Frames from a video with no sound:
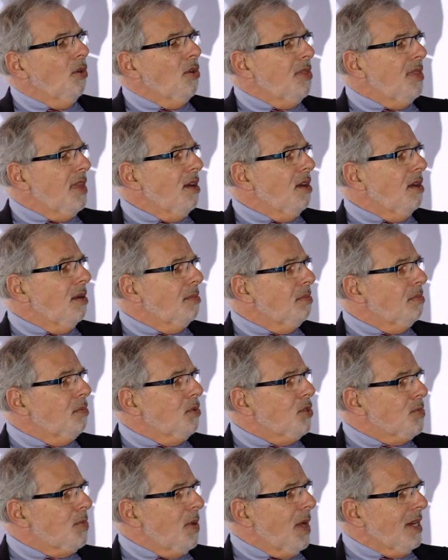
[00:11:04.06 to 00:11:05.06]
or their
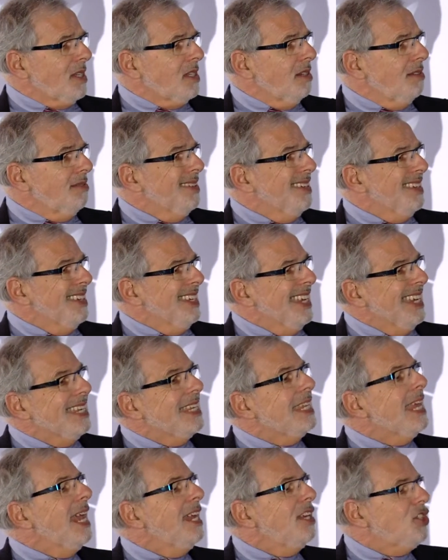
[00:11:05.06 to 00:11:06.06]
perspective
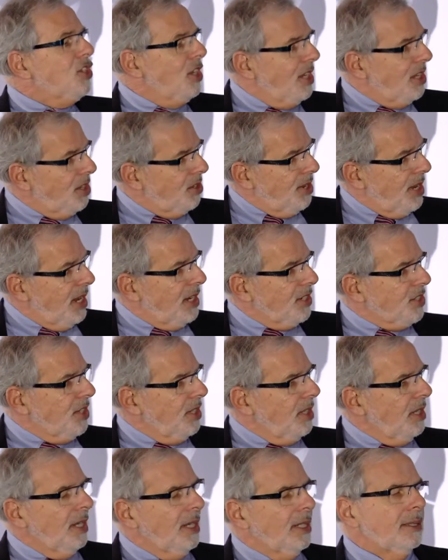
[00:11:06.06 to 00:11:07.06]
engaging
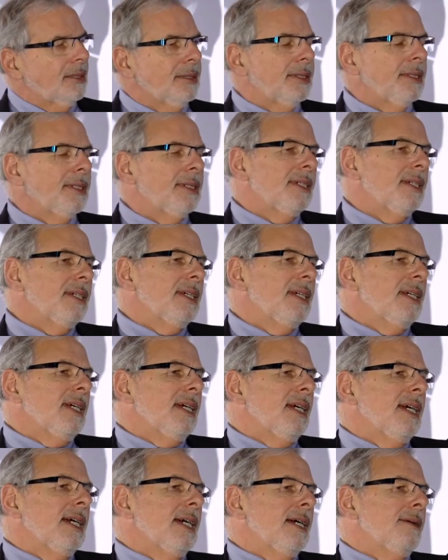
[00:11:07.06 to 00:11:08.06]
international
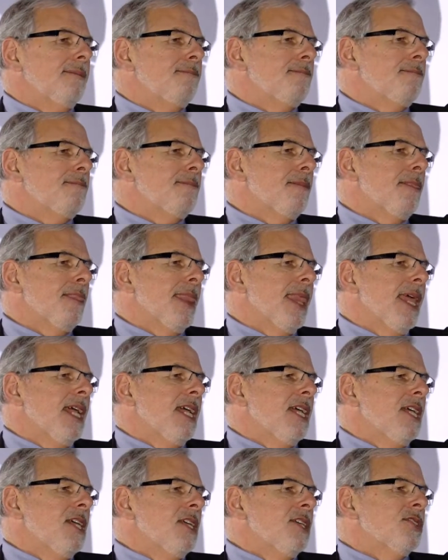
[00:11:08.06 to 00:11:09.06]
law.
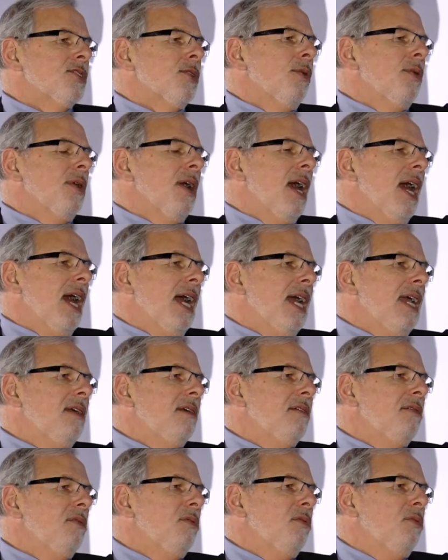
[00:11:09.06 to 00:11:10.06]
So
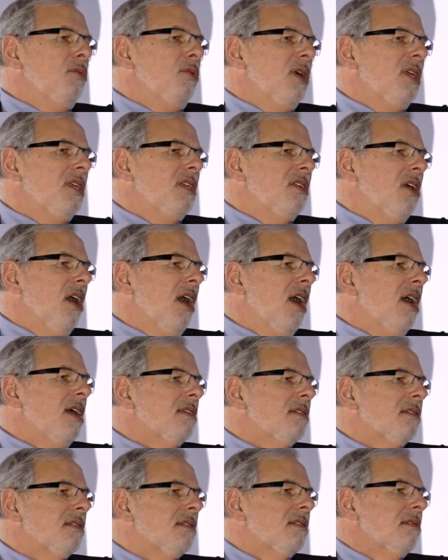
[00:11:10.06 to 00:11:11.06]
I would
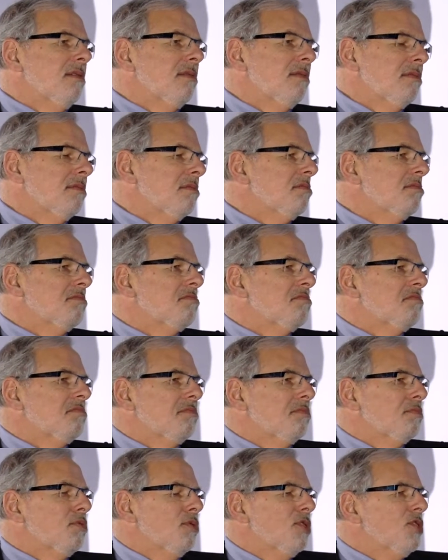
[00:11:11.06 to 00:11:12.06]
not
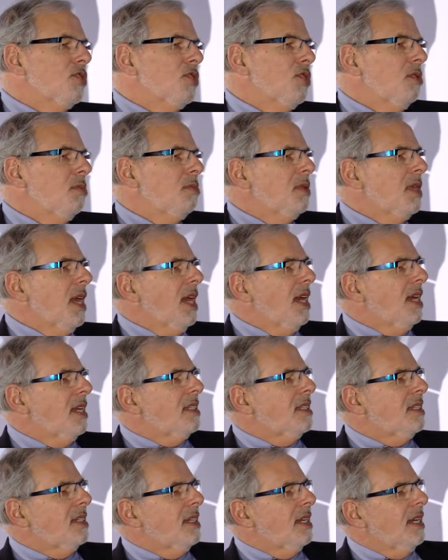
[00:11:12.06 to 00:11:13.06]
presume
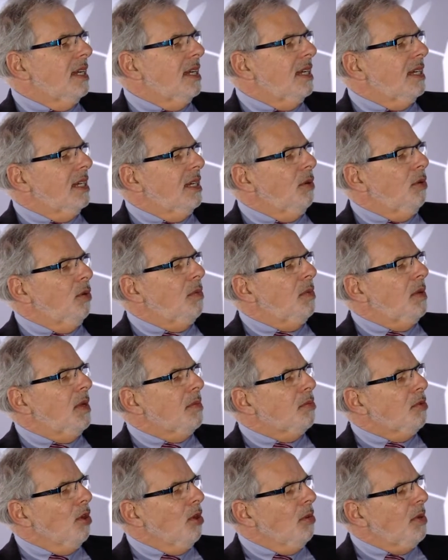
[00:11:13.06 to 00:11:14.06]
that it would be
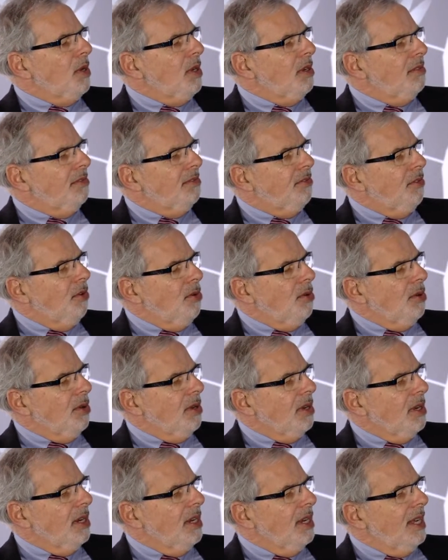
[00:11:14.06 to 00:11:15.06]
appropriate
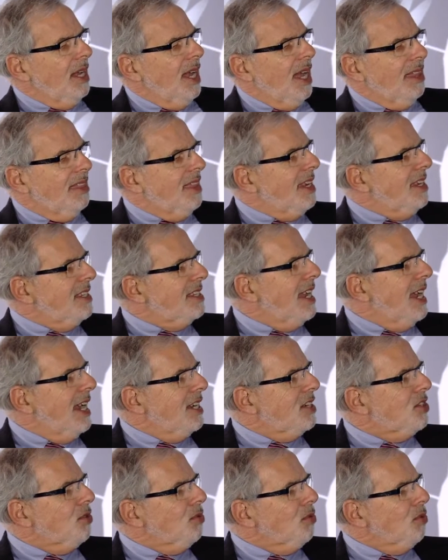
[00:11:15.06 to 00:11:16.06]
for a think
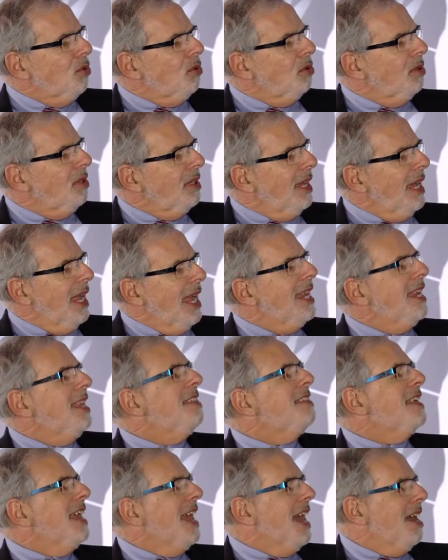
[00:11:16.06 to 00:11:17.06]
tank to rule
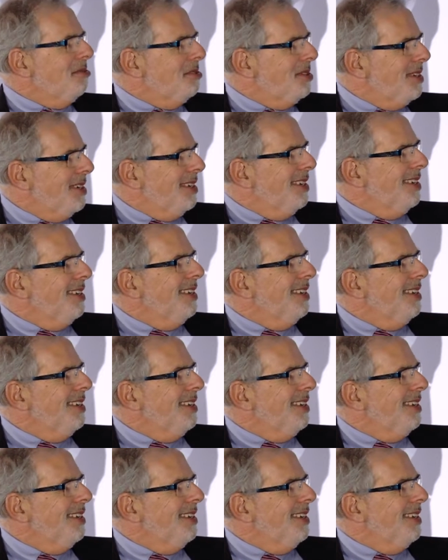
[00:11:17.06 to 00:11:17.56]
anything out